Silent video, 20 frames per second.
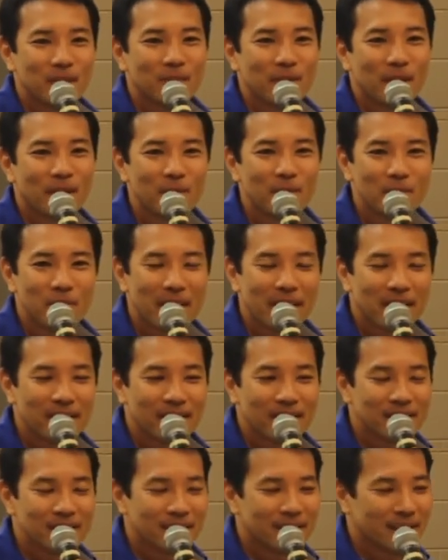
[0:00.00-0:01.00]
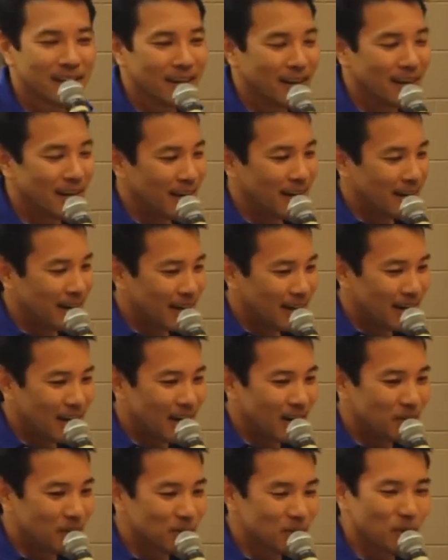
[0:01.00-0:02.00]
mild-mannered.
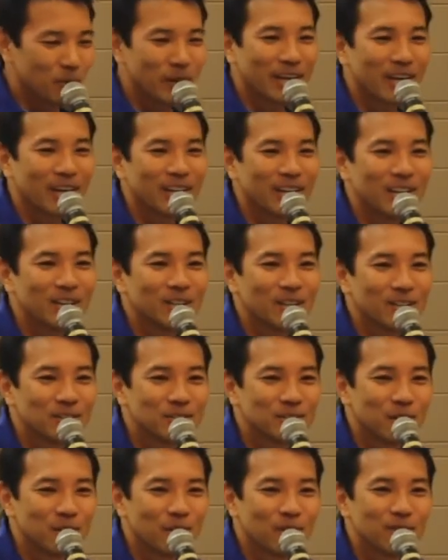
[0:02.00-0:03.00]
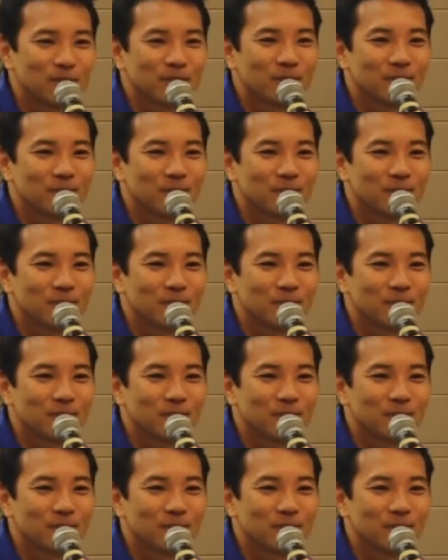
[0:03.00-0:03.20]
So we get on each other's nerves